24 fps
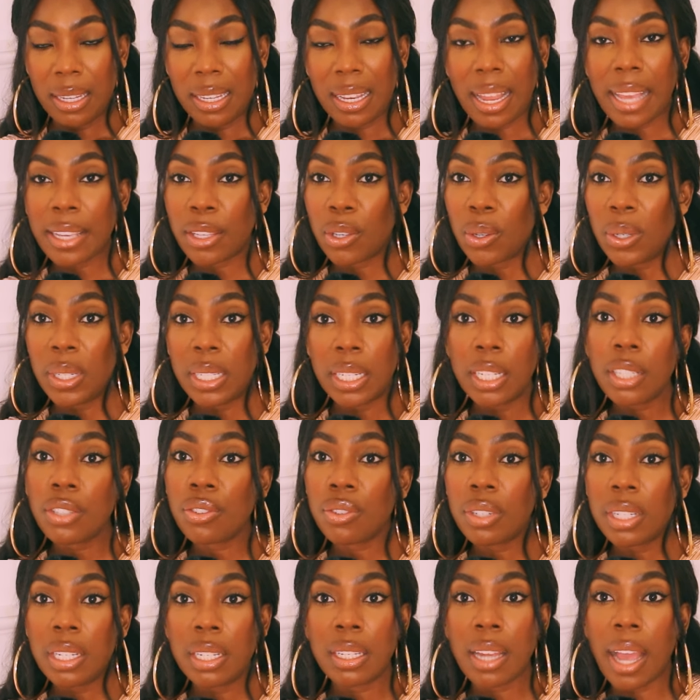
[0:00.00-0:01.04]
Like you're
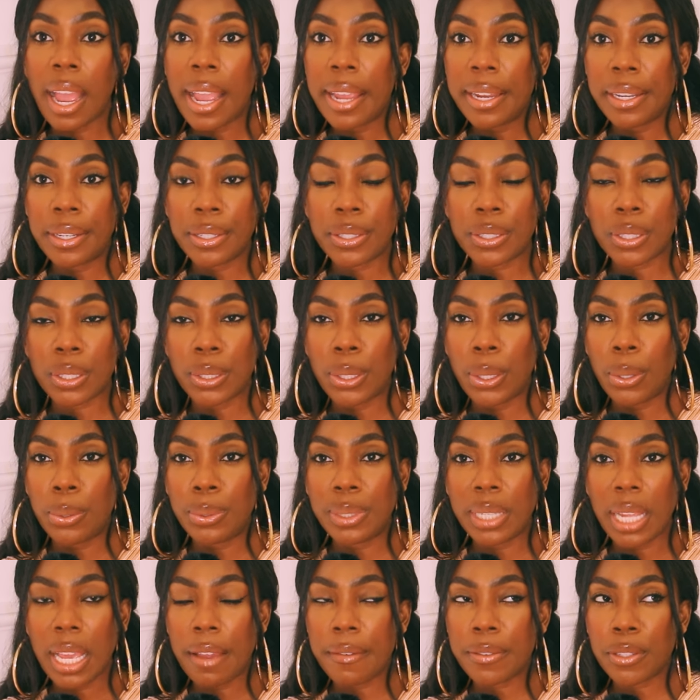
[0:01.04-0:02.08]
literally dying a slow
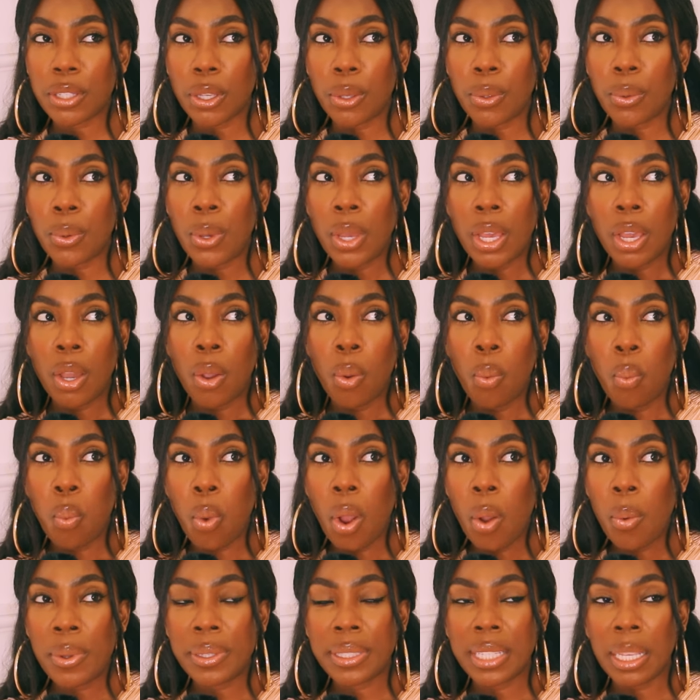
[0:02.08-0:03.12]
death. So,
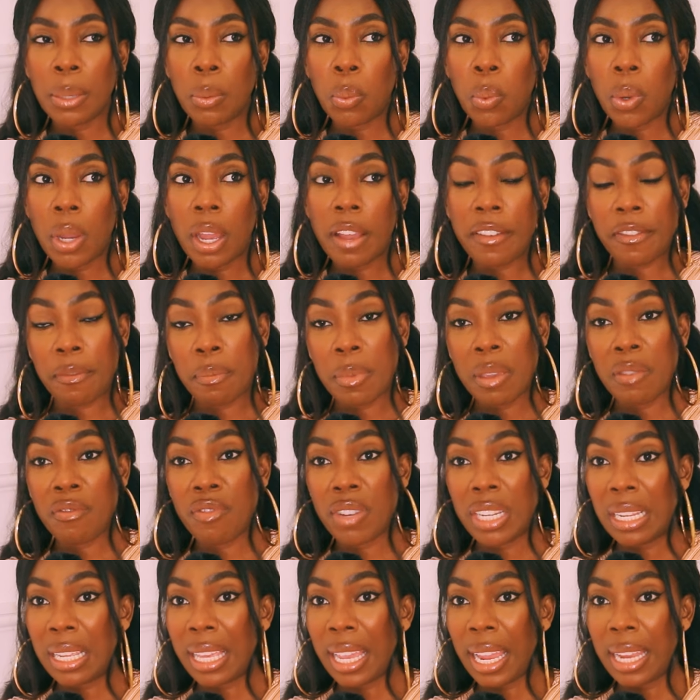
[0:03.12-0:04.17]
what was it worth me
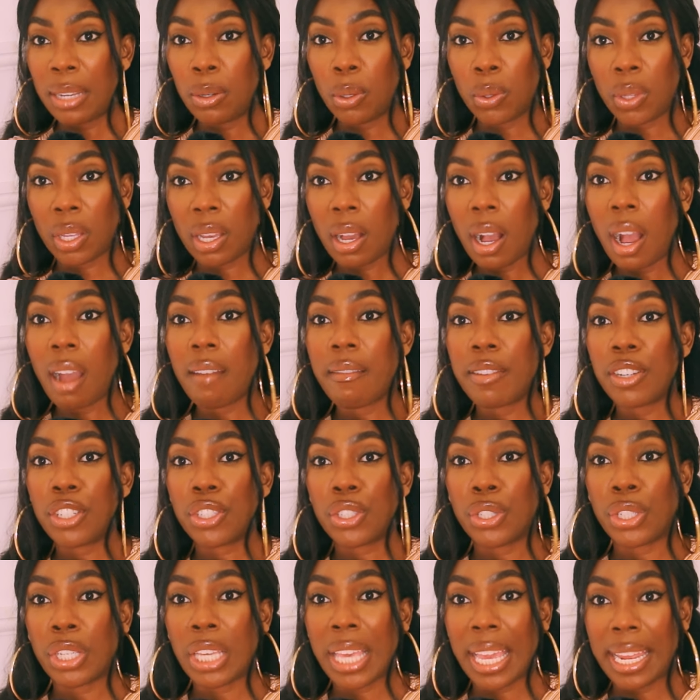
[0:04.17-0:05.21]
really getting all the courage
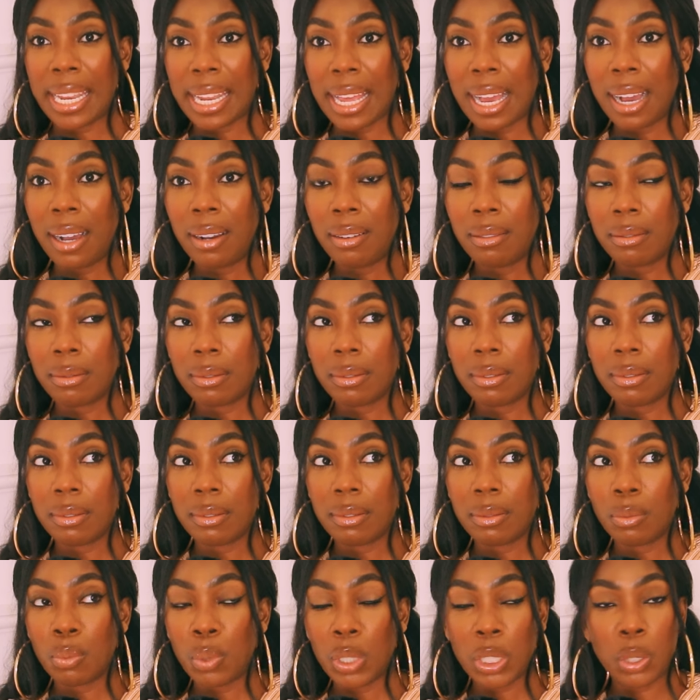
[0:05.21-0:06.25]
to get out,
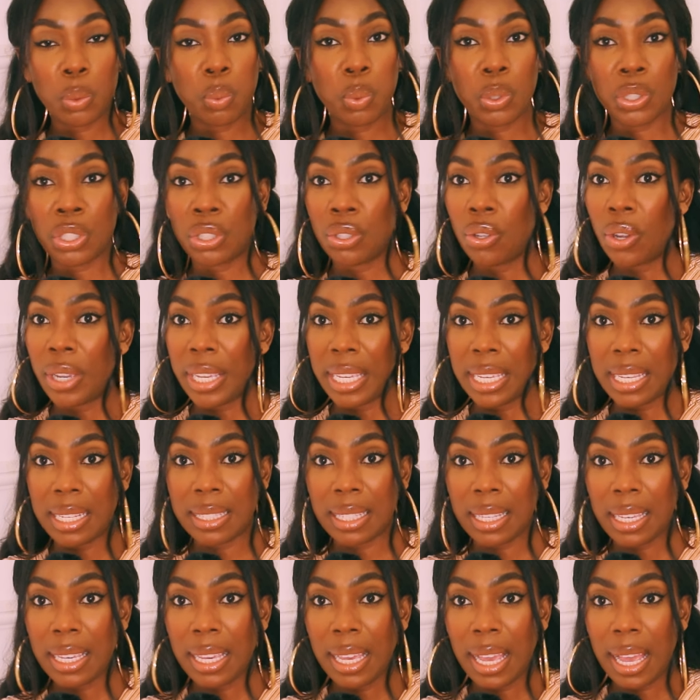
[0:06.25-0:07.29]
which was not
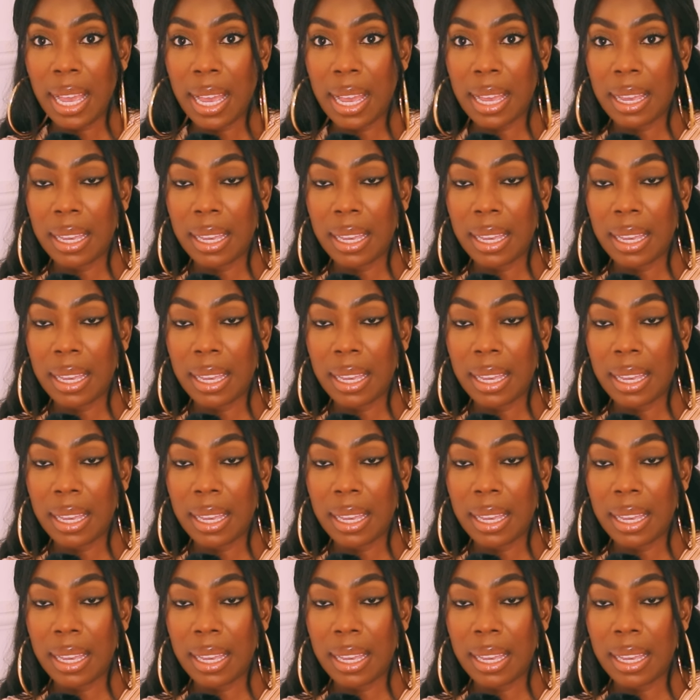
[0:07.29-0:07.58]
easy,